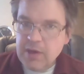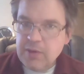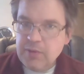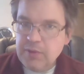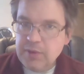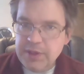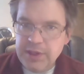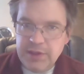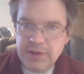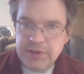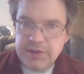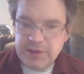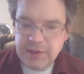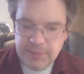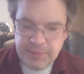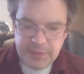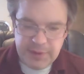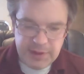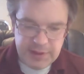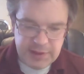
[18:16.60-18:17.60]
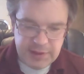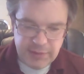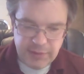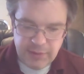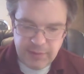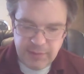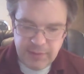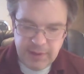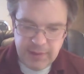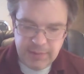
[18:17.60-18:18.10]
Well, here's something to
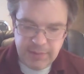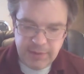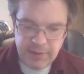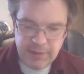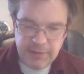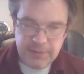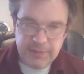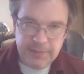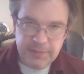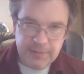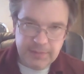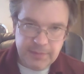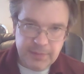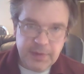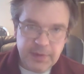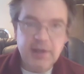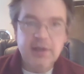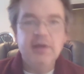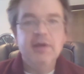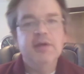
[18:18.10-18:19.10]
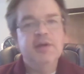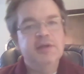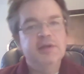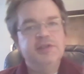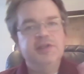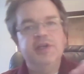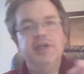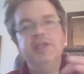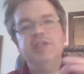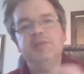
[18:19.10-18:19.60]
remember.
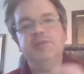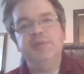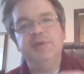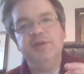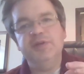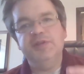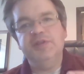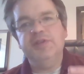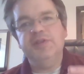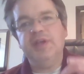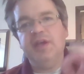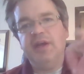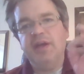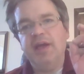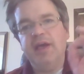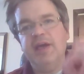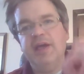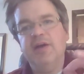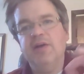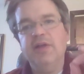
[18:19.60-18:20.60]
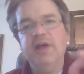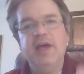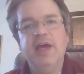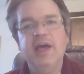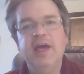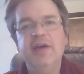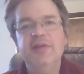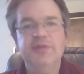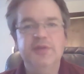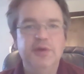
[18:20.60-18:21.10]
Shakespeare said, Hell
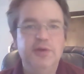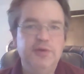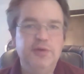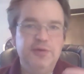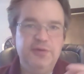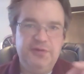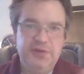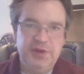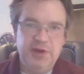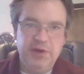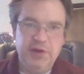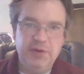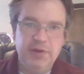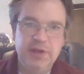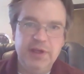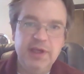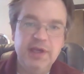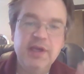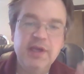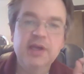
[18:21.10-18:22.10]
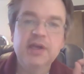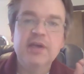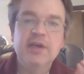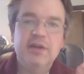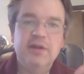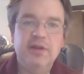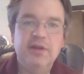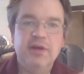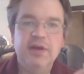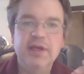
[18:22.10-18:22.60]
hath no fury
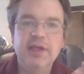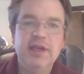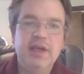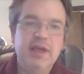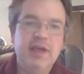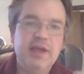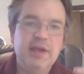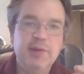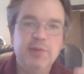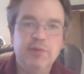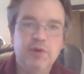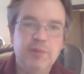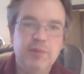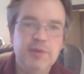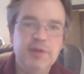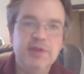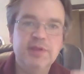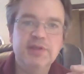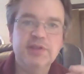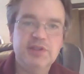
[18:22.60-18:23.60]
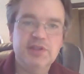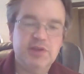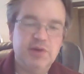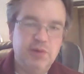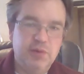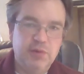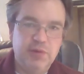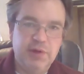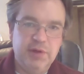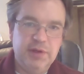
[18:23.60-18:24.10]
like a woman
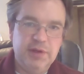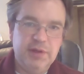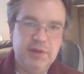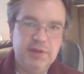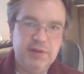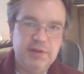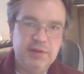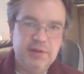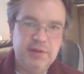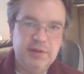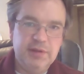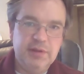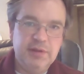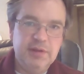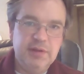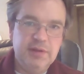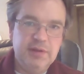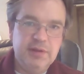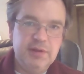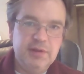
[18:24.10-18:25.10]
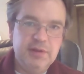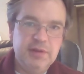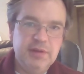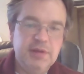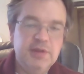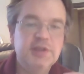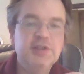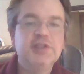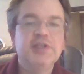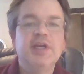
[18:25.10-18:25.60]
scorned.
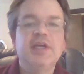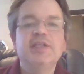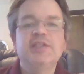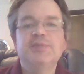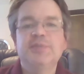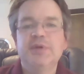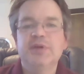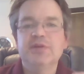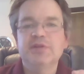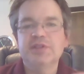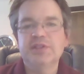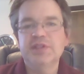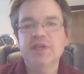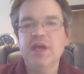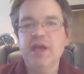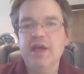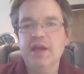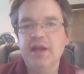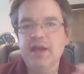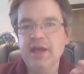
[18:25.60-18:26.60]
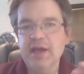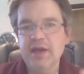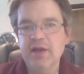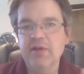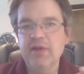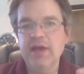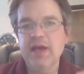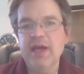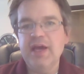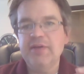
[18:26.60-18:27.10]
Shakespeare said,
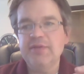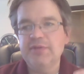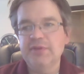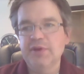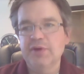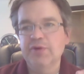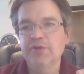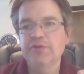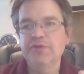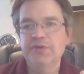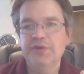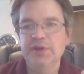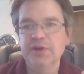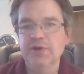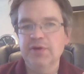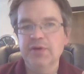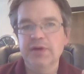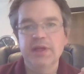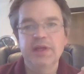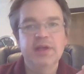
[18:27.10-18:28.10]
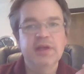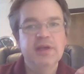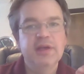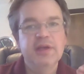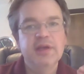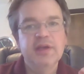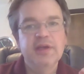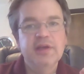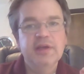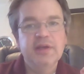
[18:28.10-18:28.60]
Hell hath no fury
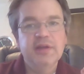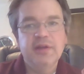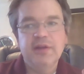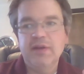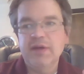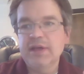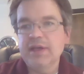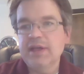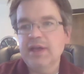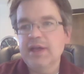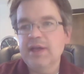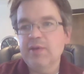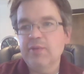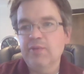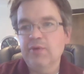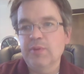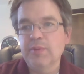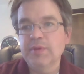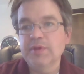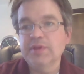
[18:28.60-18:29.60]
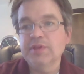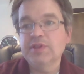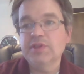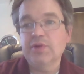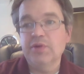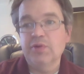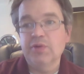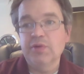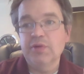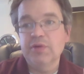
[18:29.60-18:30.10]
like a woman
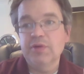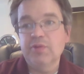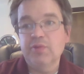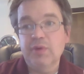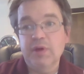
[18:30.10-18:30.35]
scorned.